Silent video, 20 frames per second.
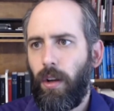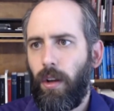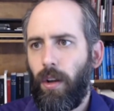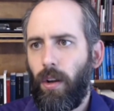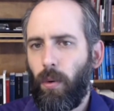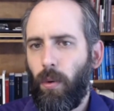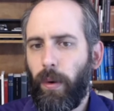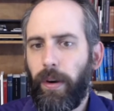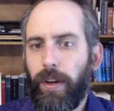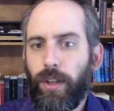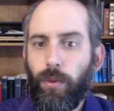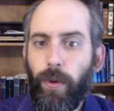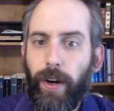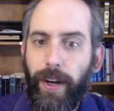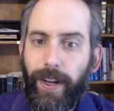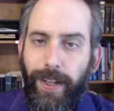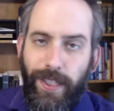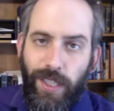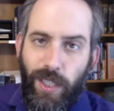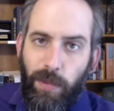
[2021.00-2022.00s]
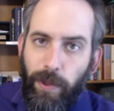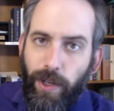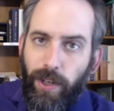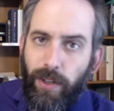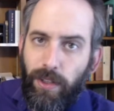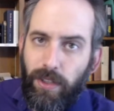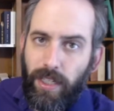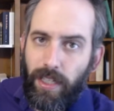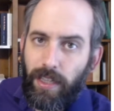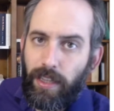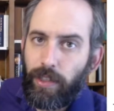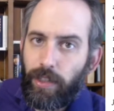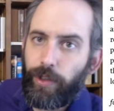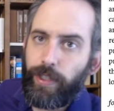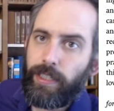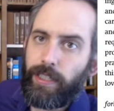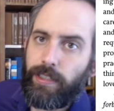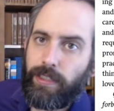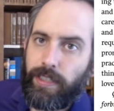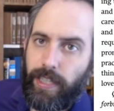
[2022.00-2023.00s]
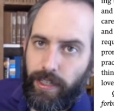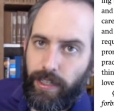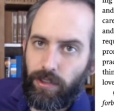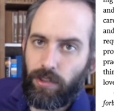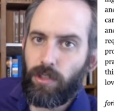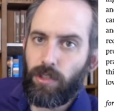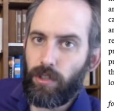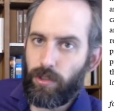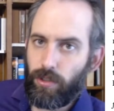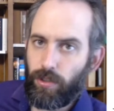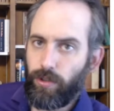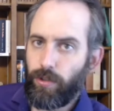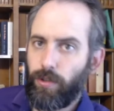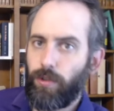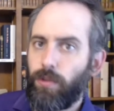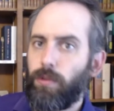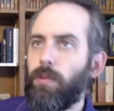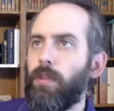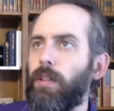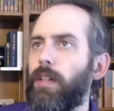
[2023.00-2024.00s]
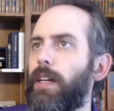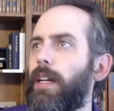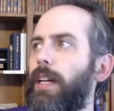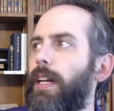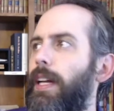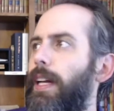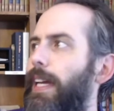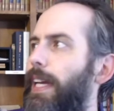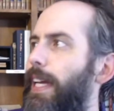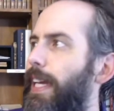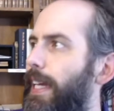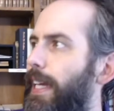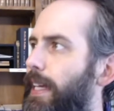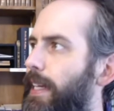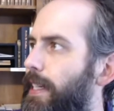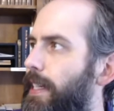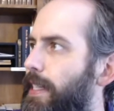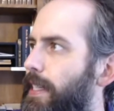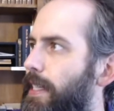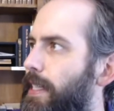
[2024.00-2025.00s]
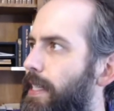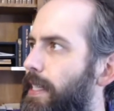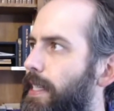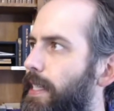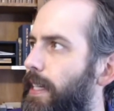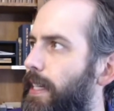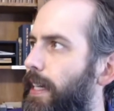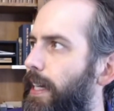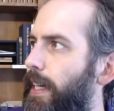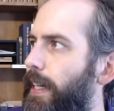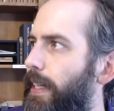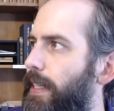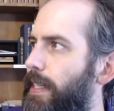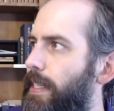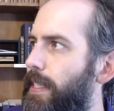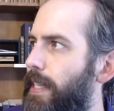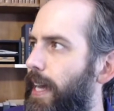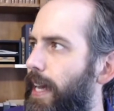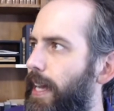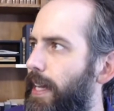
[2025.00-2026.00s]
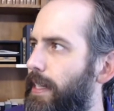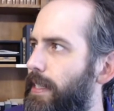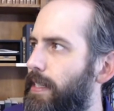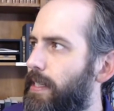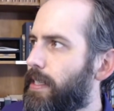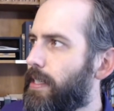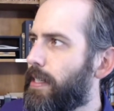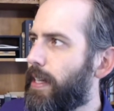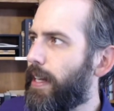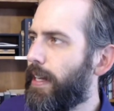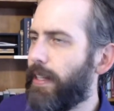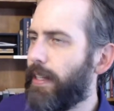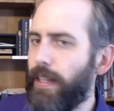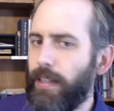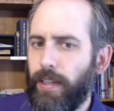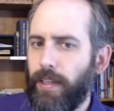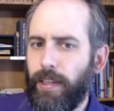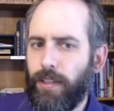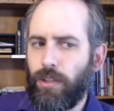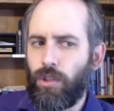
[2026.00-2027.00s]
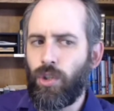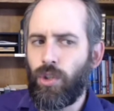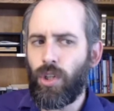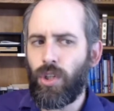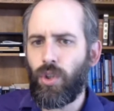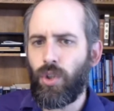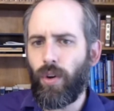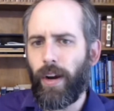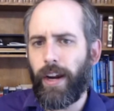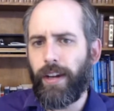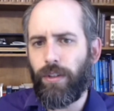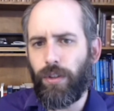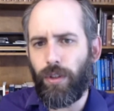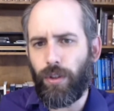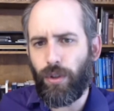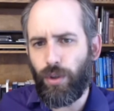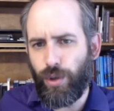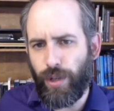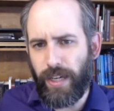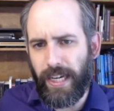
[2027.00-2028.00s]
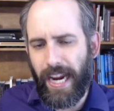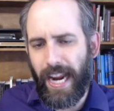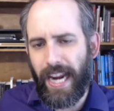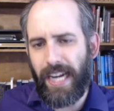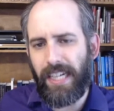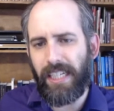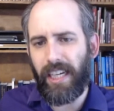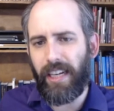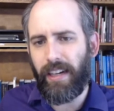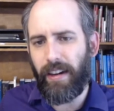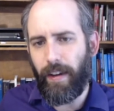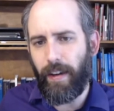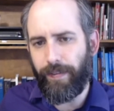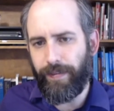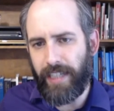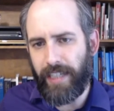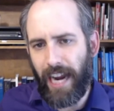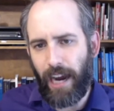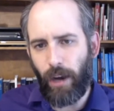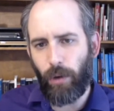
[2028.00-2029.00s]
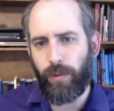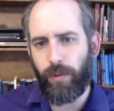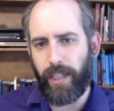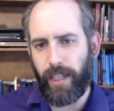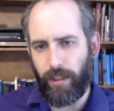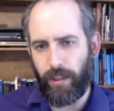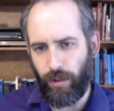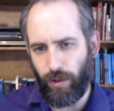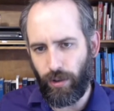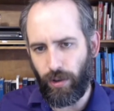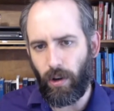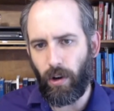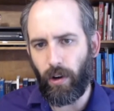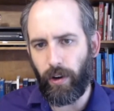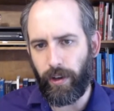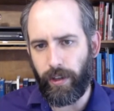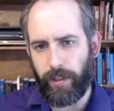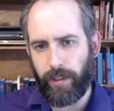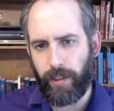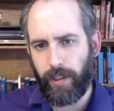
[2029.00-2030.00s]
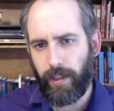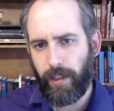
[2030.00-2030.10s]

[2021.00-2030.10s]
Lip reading: Whereas what a conspiracy theory tends to do is it says it's just trying to create enough doubt in your heart